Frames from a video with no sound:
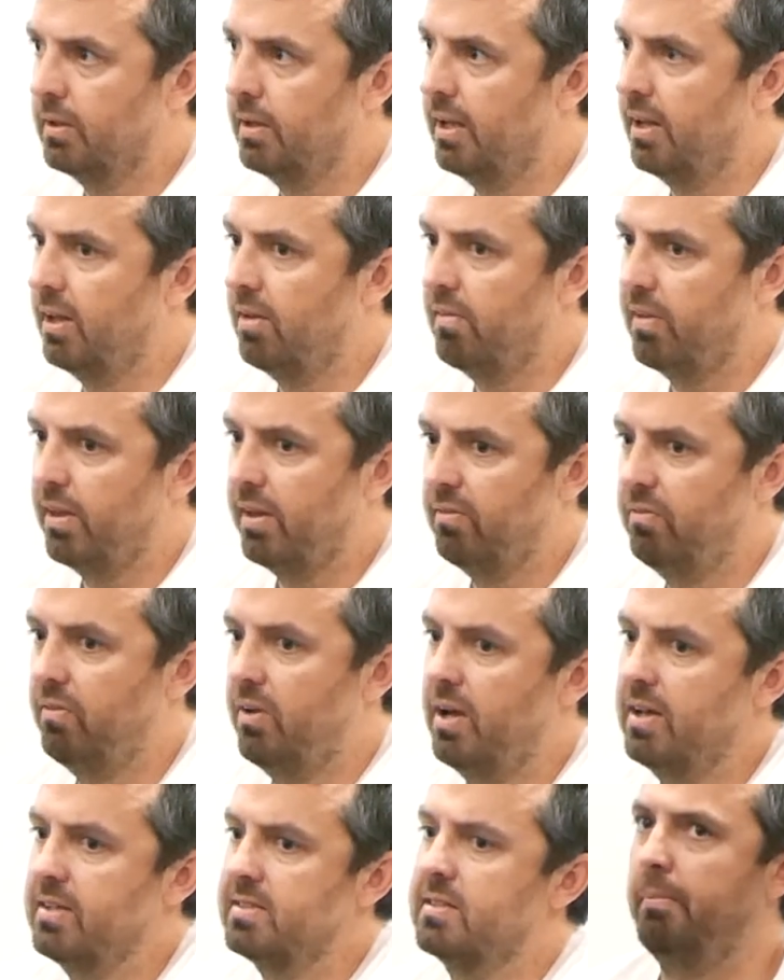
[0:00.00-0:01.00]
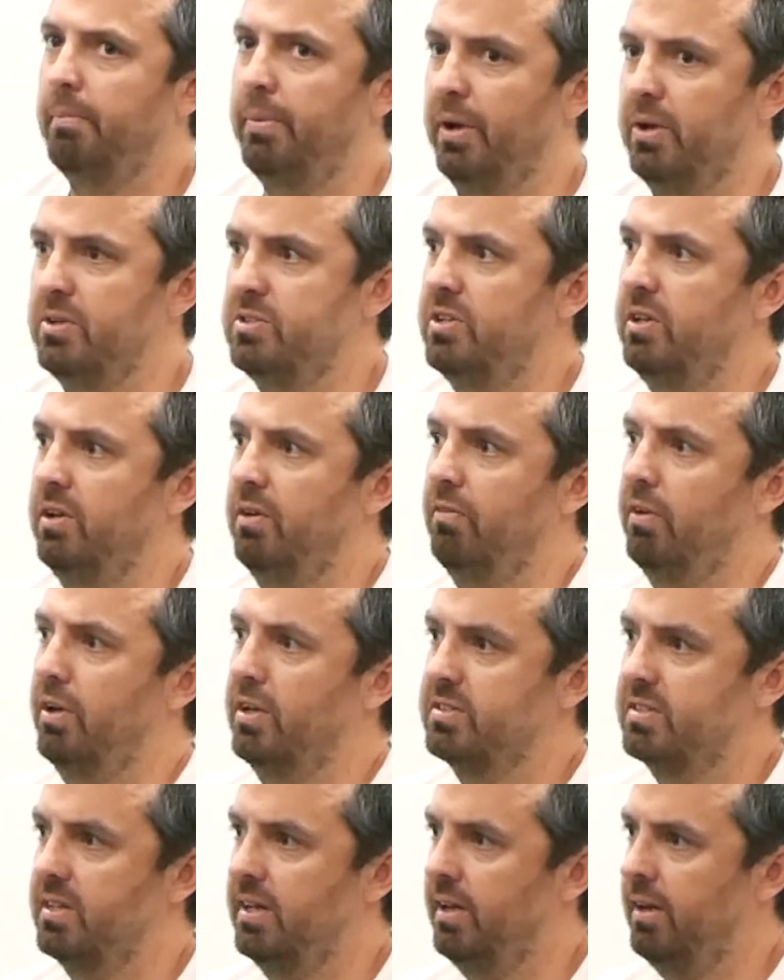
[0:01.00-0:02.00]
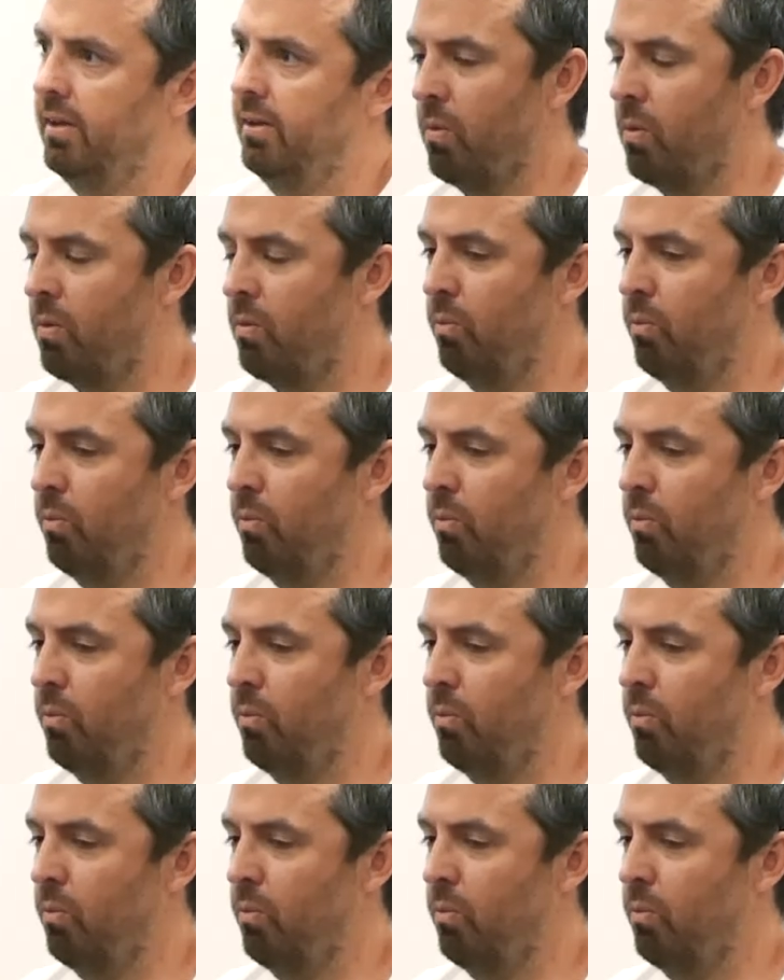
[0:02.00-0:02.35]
I love that advice. Post-university,